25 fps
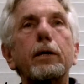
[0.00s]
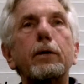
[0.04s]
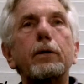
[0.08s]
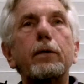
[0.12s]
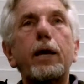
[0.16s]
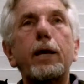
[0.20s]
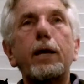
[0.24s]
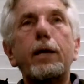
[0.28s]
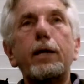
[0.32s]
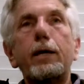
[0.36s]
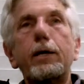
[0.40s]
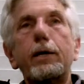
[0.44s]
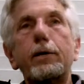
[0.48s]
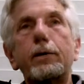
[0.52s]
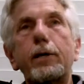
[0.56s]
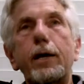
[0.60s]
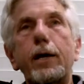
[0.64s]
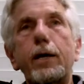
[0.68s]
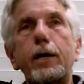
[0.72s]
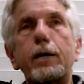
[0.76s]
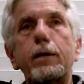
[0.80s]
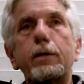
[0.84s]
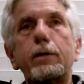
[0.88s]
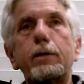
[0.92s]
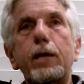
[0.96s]
They
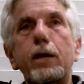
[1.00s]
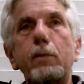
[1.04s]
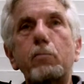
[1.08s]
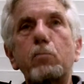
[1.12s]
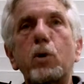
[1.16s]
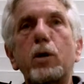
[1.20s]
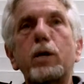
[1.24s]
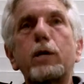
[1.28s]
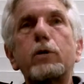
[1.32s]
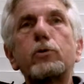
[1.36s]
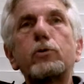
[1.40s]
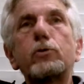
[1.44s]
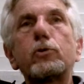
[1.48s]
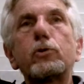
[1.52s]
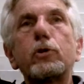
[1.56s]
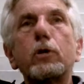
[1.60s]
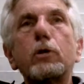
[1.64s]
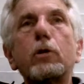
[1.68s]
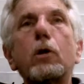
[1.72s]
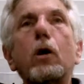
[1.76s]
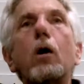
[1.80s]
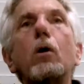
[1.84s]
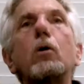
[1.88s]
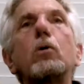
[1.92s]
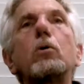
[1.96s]
they they bring us to
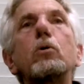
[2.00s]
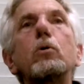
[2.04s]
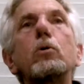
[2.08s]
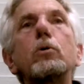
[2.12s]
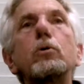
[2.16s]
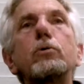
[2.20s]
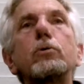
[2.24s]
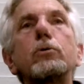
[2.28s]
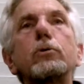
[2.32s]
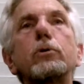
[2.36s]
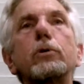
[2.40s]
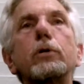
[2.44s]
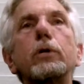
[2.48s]
lahut,